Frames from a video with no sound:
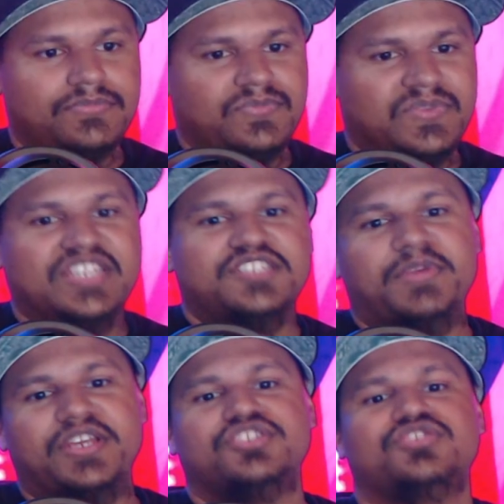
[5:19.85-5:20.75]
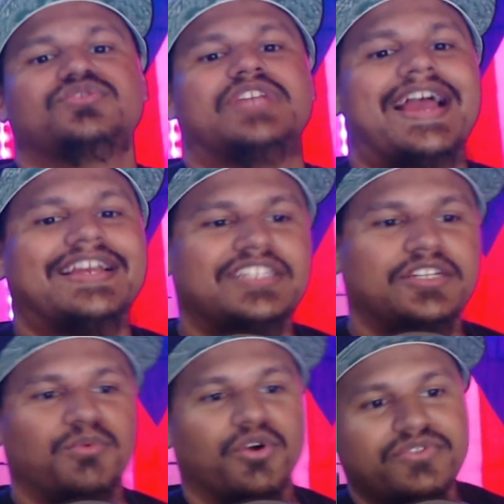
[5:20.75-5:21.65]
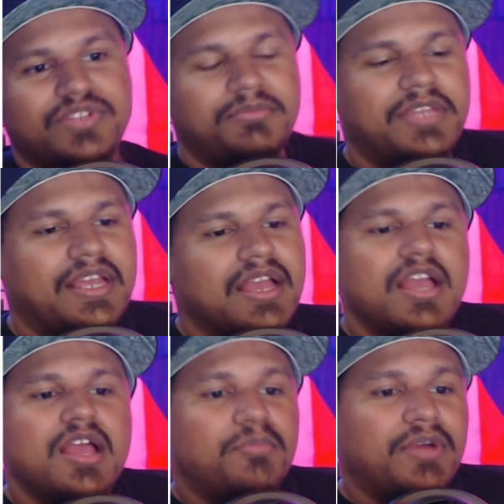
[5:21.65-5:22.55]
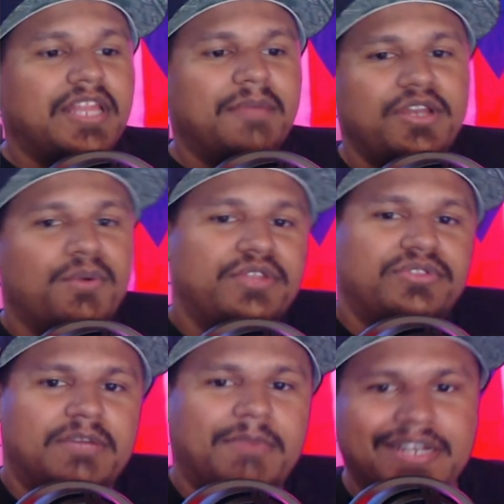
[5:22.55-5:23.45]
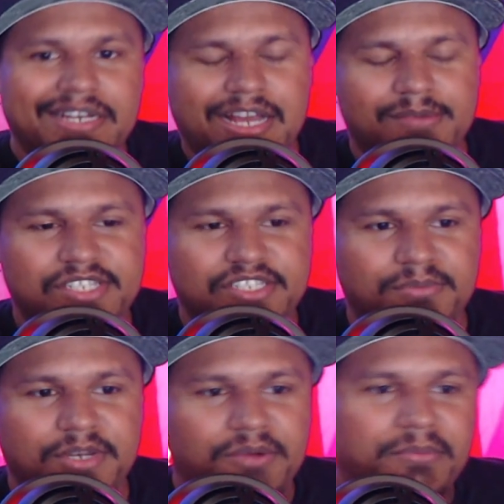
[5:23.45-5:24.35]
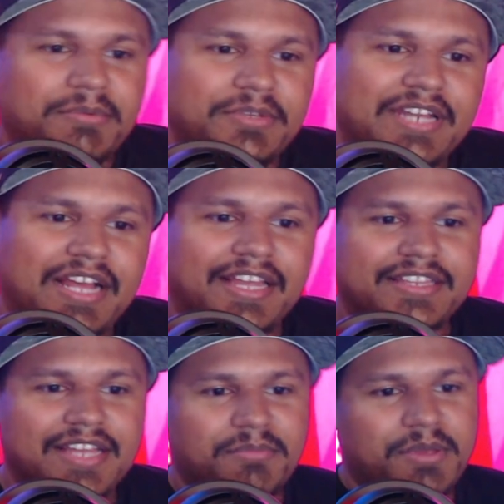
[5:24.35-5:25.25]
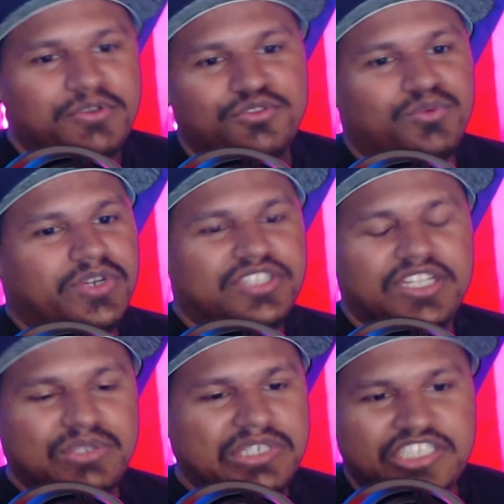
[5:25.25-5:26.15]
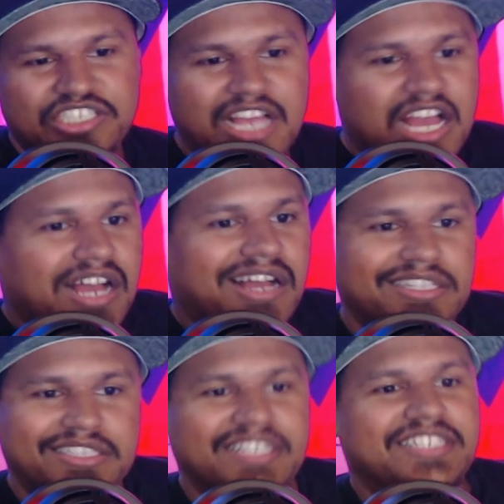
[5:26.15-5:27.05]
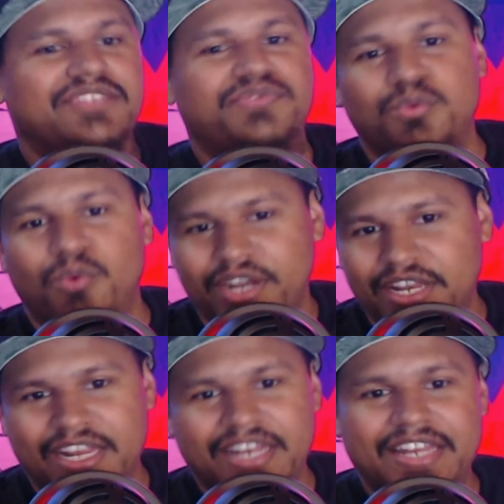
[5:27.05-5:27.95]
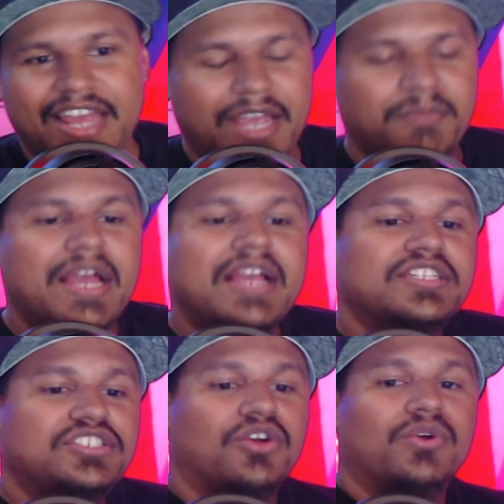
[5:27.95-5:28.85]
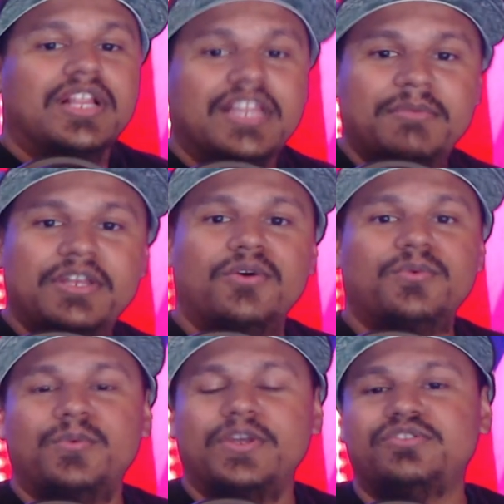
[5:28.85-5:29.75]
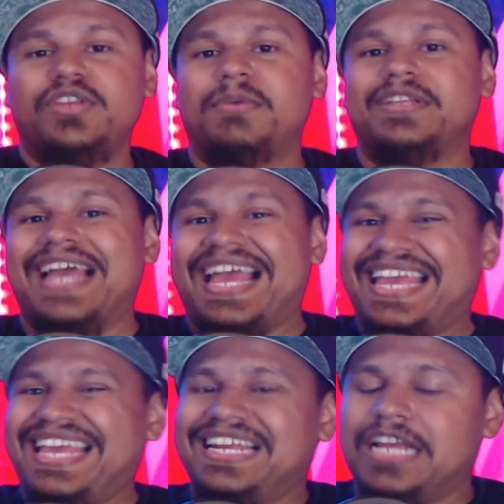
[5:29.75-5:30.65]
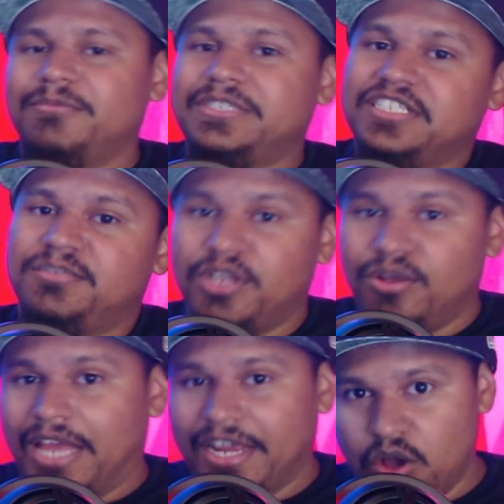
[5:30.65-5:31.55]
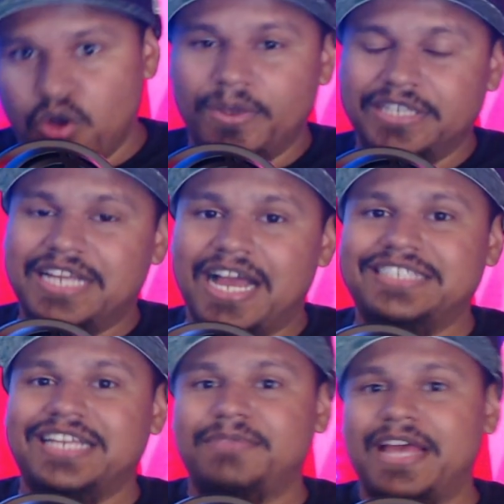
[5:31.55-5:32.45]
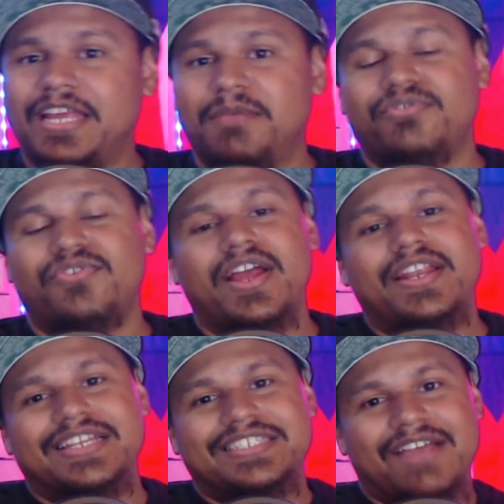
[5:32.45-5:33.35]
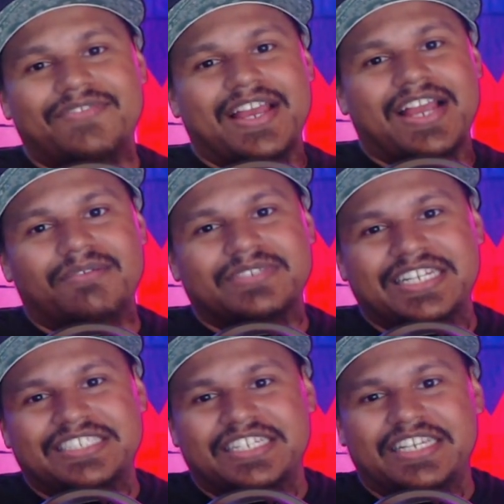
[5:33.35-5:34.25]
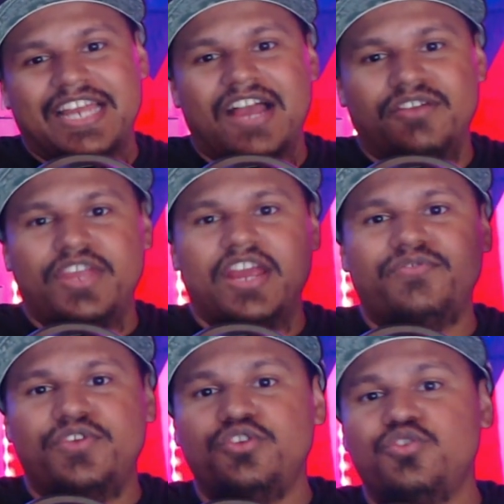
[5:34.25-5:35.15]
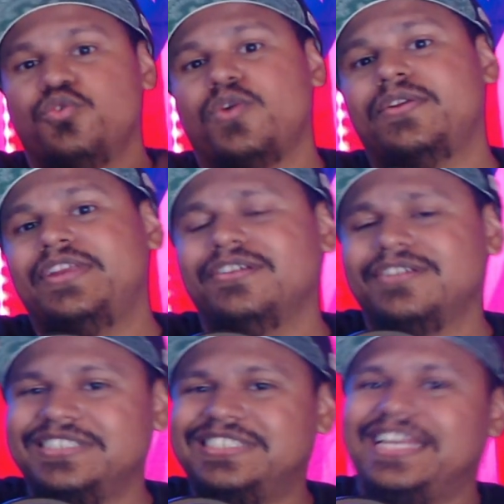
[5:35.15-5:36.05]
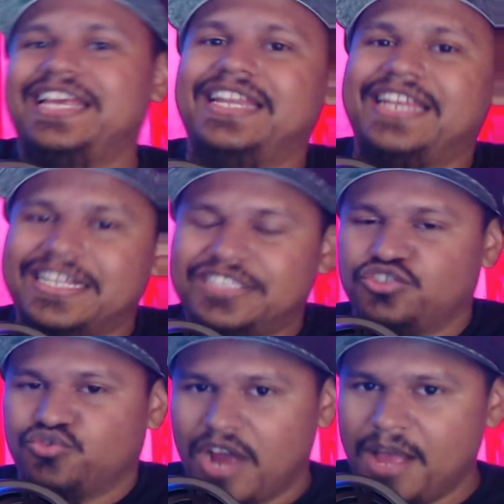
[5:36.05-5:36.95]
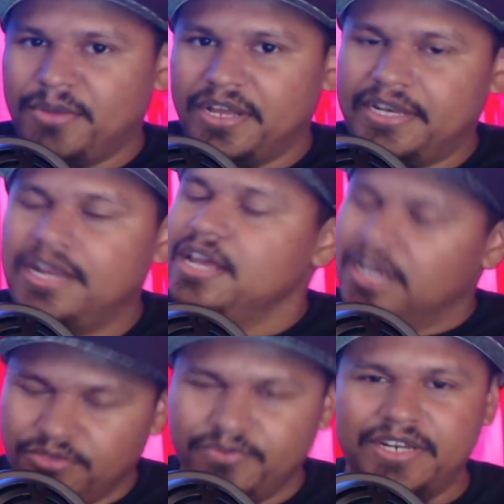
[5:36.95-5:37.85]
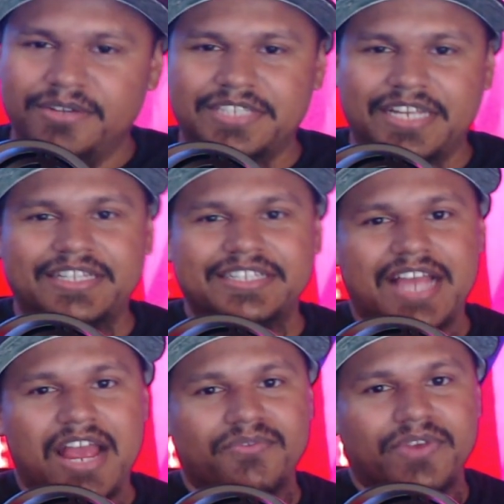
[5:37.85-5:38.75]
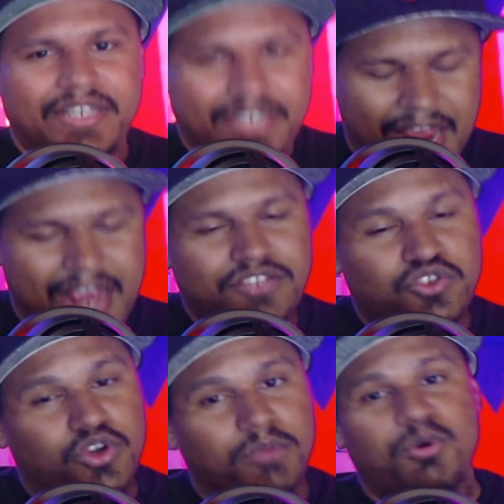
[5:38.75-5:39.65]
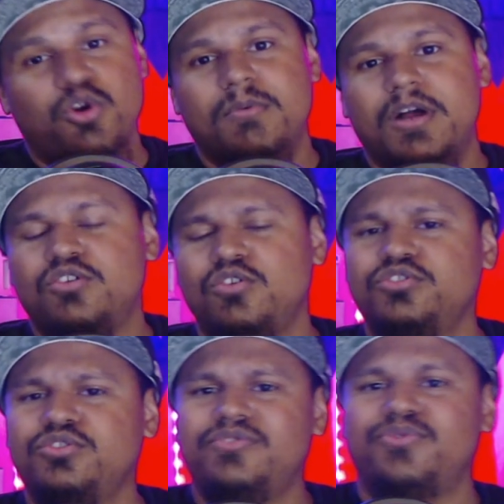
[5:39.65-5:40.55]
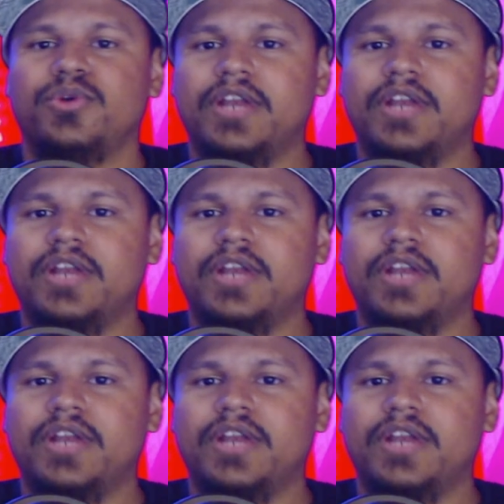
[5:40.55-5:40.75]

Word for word: these Pikachus actually worth something. But let me know what you think about it in the comment section below. Maybe you're not like that. Maybe you wish that you could just hunt these if you wanted in game. So let me know what you think about that in the comment section below. Like always, guys, I'm DaddyGamer Fred. Let's have that conversation down there. If you're new around here, consider hitting that subscribe button. I do videos like this every day, talking Pokemon, Call of Duty, Fortnite,